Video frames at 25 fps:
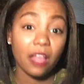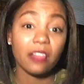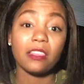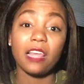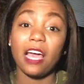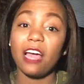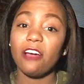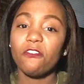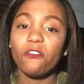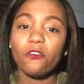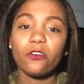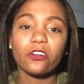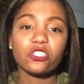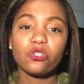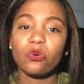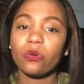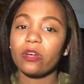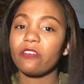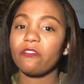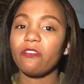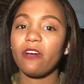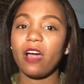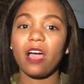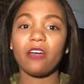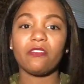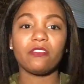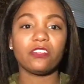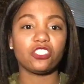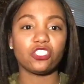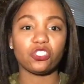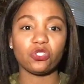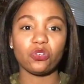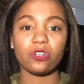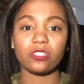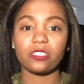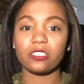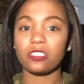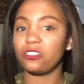That $425 is
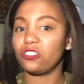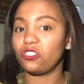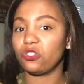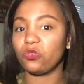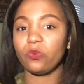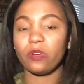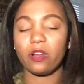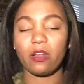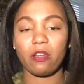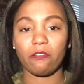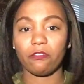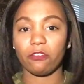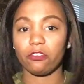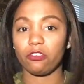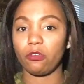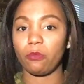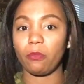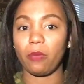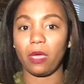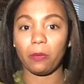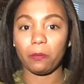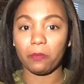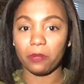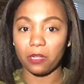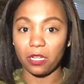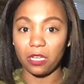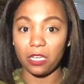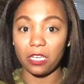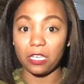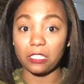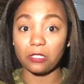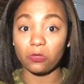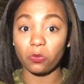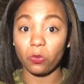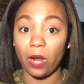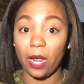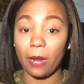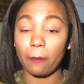yours to do whatever you may
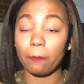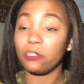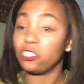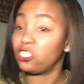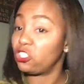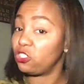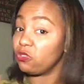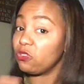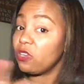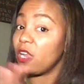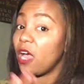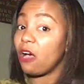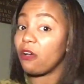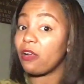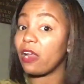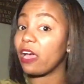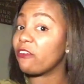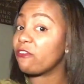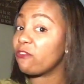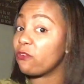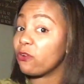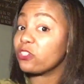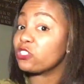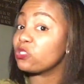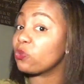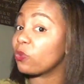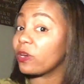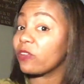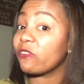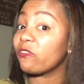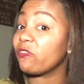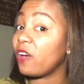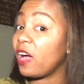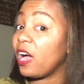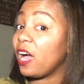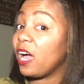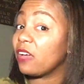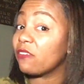please, right? But you know that $425
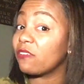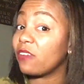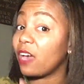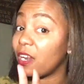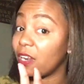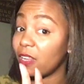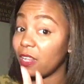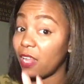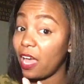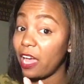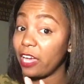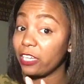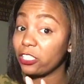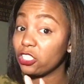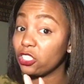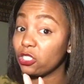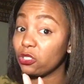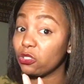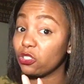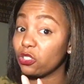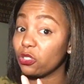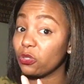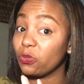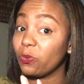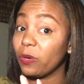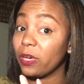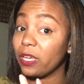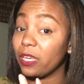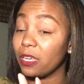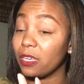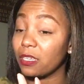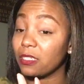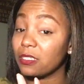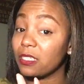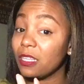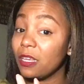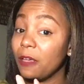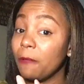got to last you 2
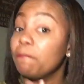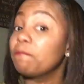weeks.